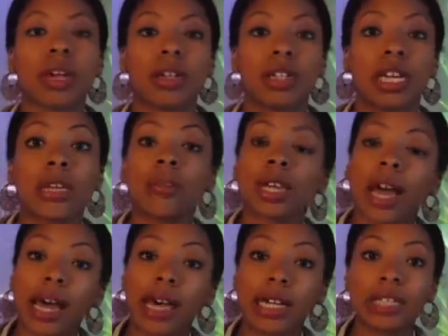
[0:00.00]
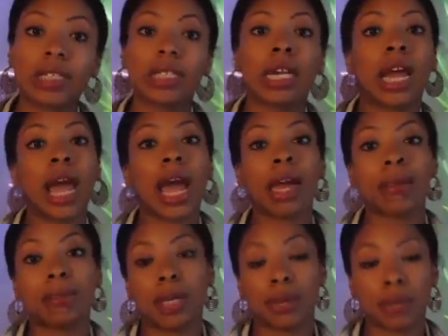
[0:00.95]
Nicki Minaj and
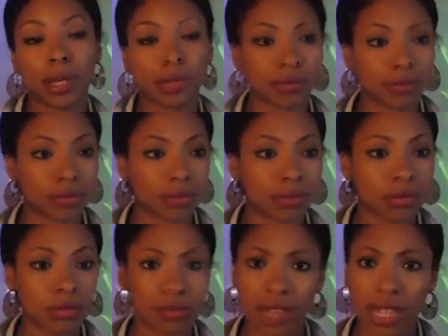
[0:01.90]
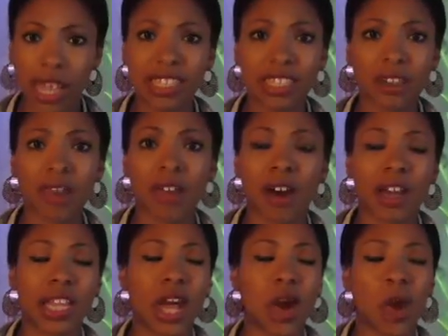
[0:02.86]
Meek Mill and Safaree,
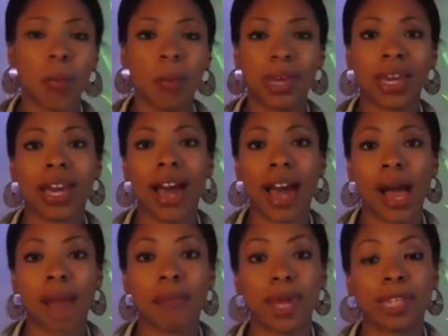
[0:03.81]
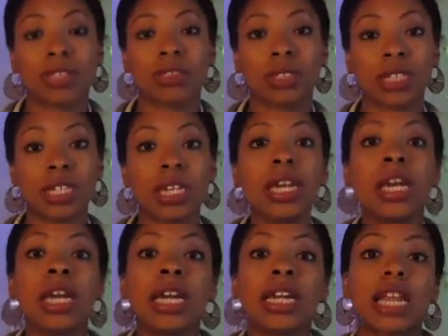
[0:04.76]
that whole big hot mess. You see,
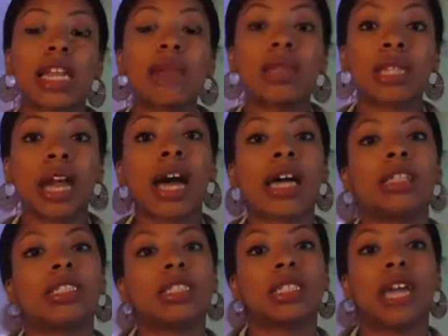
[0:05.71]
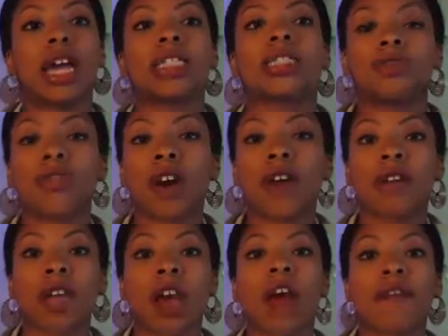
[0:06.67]
Nicki Minaj and
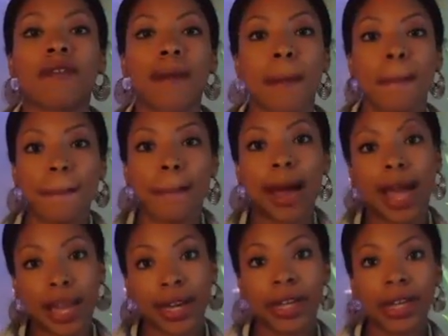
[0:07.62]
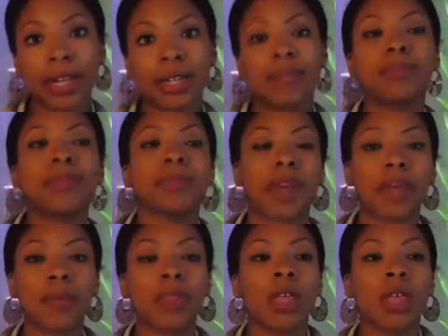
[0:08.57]
Safaree are from my hood, right?